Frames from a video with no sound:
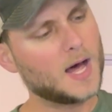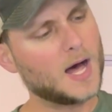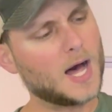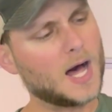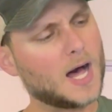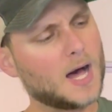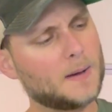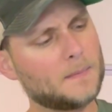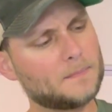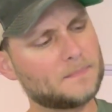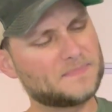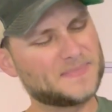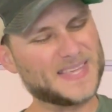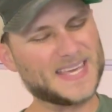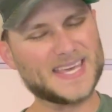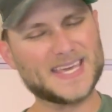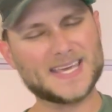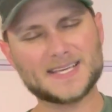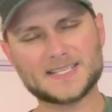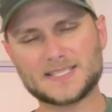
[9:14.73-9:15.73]
The
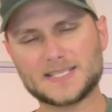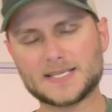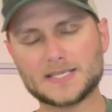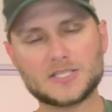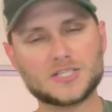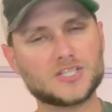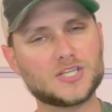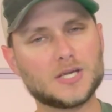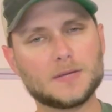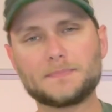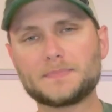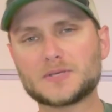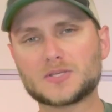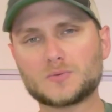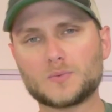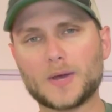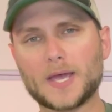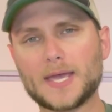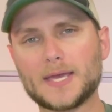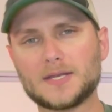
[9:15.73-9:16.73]
easiest, cheapest
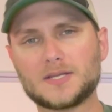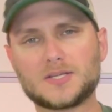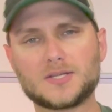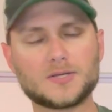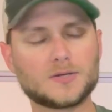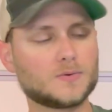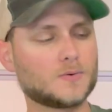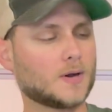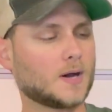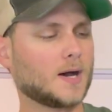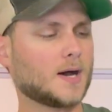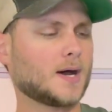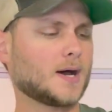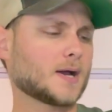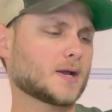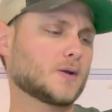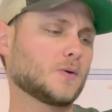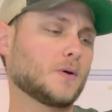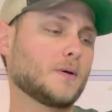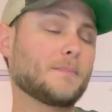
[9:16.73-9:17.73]
way to
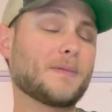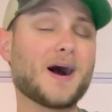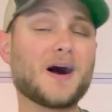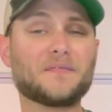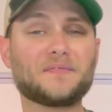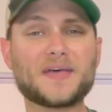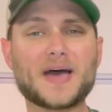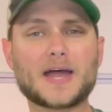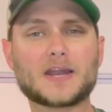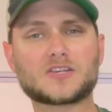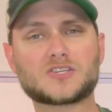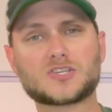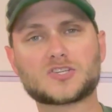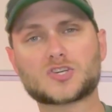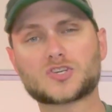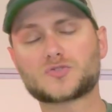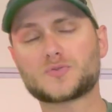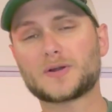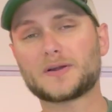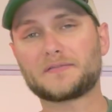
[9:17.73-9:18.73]
go about that is to
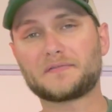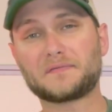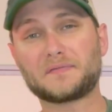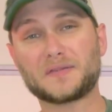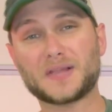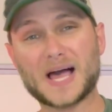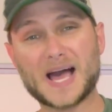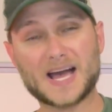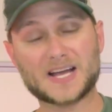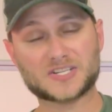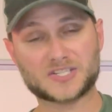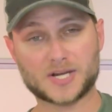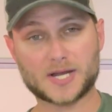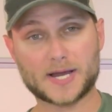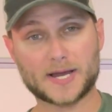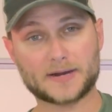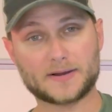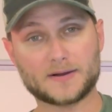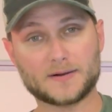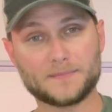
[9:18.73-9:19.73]
just run a flash
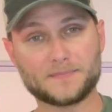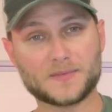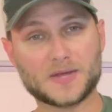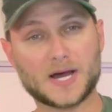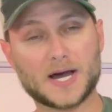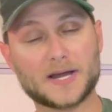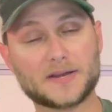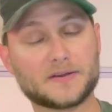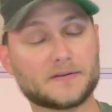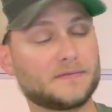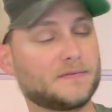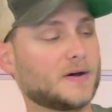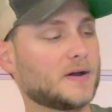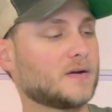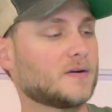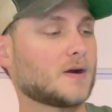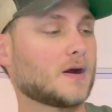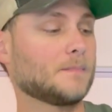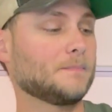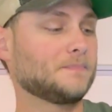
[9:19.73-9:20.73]
hider on your
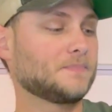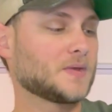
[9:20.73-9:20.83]
firearm.